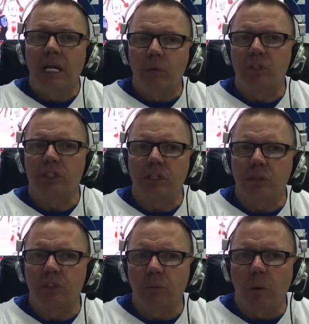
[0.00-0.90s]
He wants to
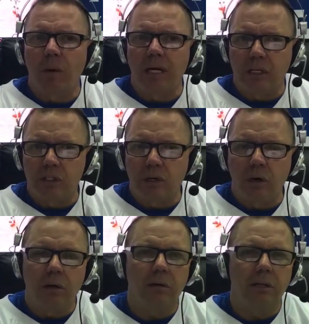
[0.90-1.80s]
go somewhere where he can
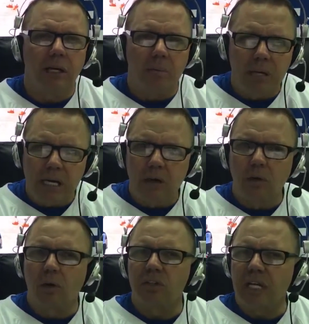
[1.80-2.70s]
start, get a
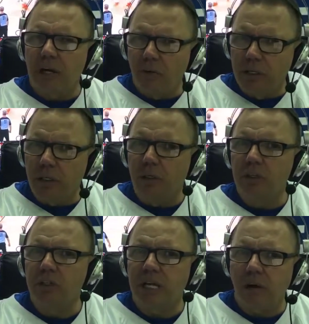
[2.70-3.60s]
mediocre
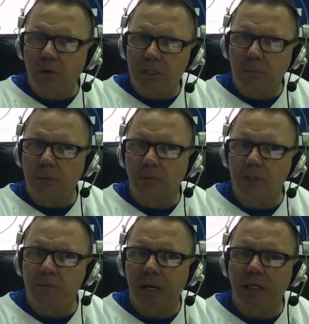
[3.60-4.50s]
salary, a good salary,
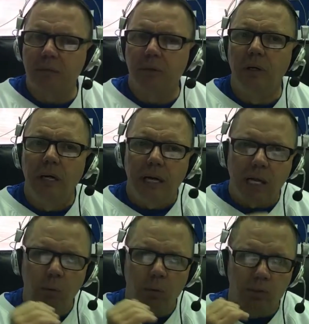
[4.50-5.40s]
something respectable.
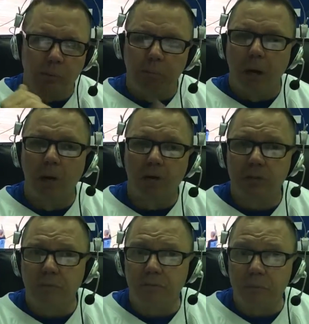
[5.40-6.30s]
He wants to blow
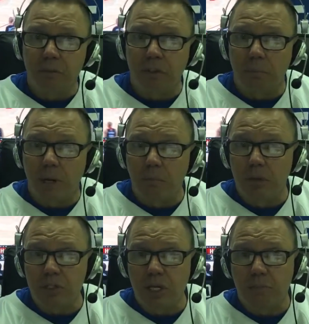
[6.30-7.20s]
some numbers
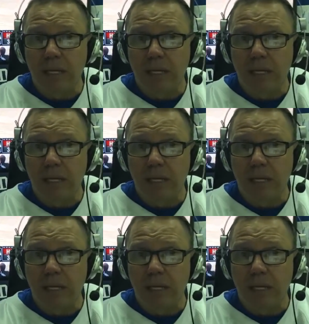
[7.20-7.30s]
up.